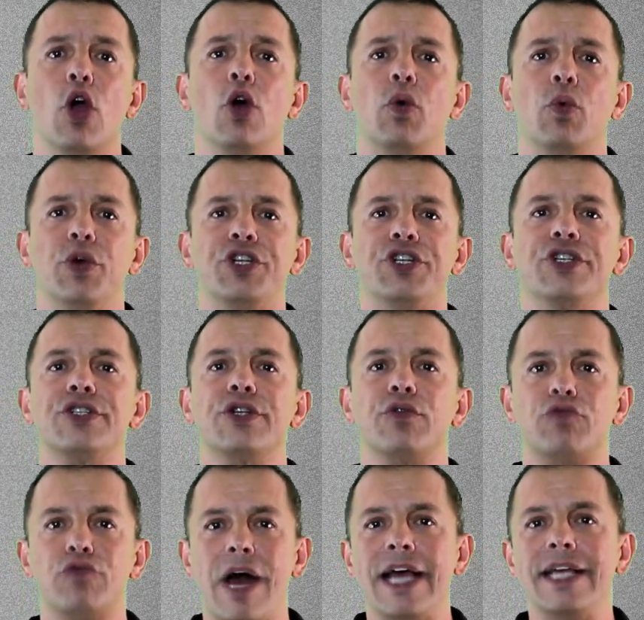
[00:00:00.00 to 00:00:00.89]
which is a
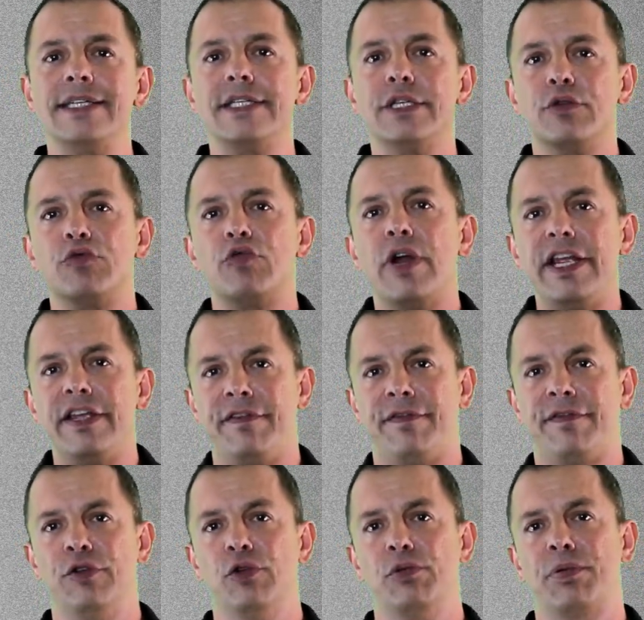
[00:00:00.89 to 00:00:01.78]
rising rate
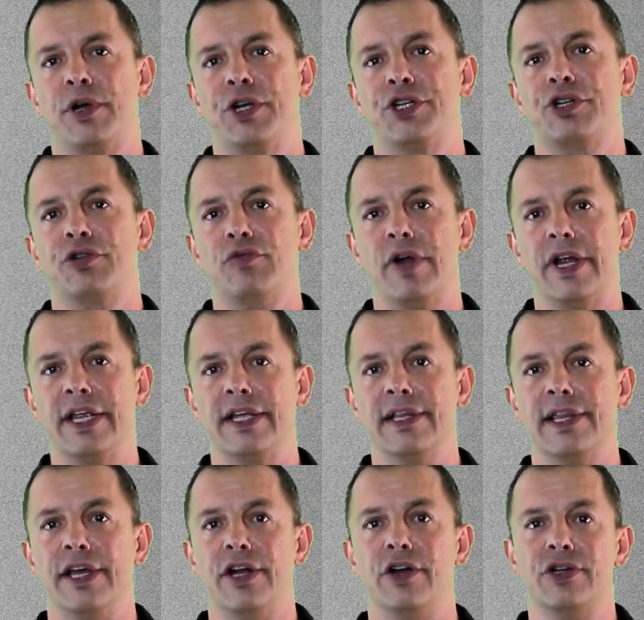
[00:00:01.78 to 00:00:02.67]
fuel pressure
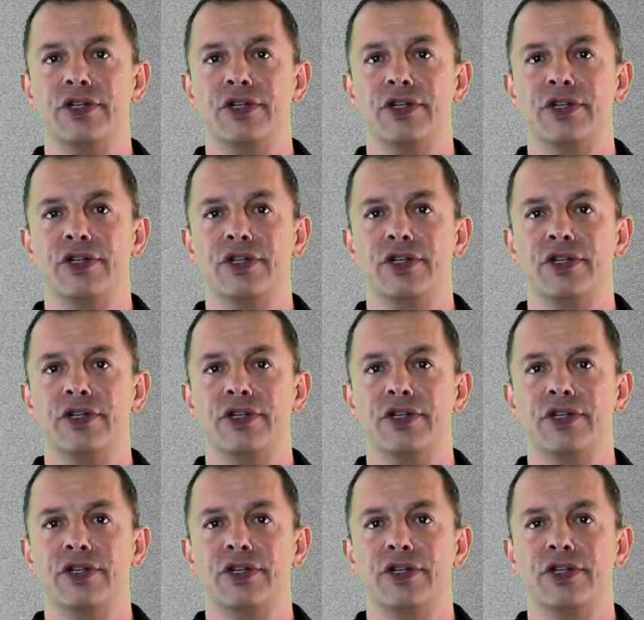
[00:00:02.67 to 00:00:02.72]
regulator.